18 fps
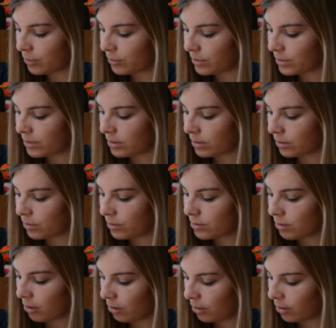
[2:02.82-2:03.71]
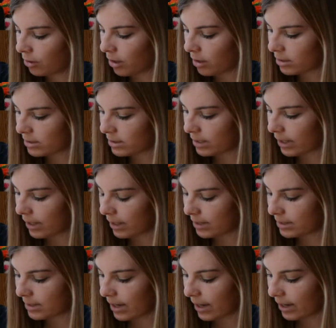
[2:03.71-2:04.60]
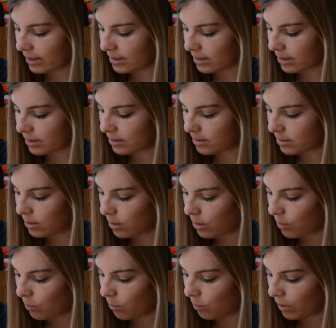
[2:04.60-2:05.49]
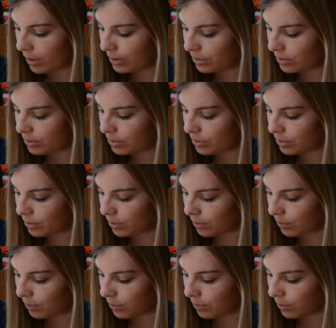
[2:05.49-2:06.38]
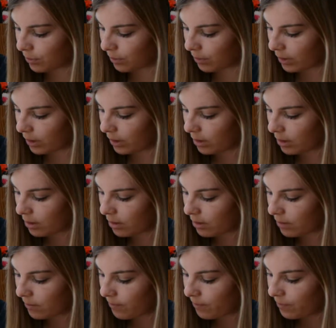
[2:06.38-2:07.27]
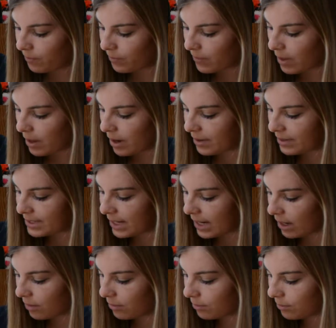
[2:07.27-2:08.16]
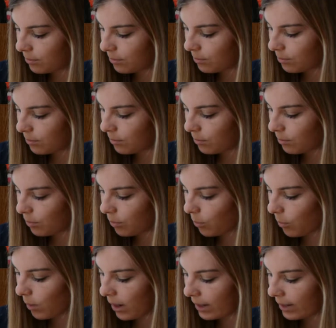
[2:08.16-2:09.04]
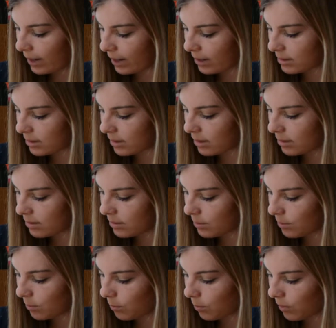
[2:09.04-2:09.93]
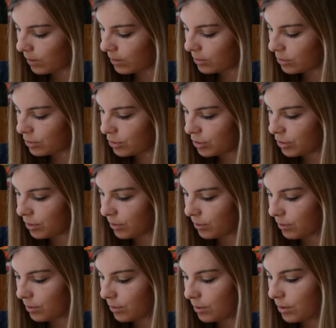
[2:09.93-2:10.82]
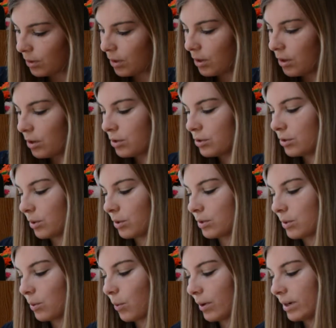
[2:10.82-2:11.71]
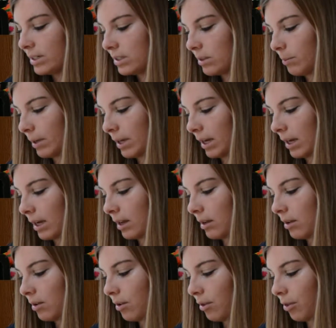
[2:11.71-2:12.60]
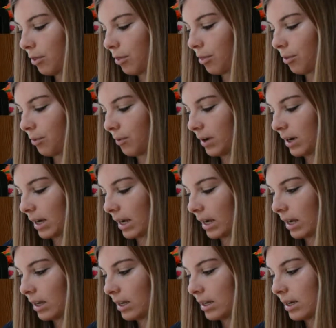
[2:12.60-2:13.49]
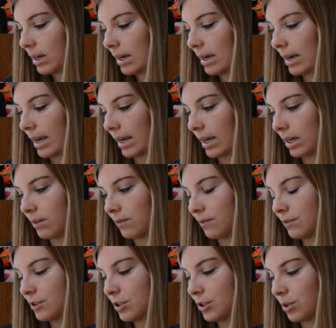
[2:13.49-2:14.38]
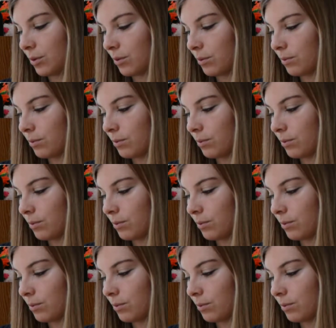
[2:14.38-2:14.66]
still start across the x-axis. 1, 2, 3, and down the y-axis, 1, 2. So it's going to be 3, -2,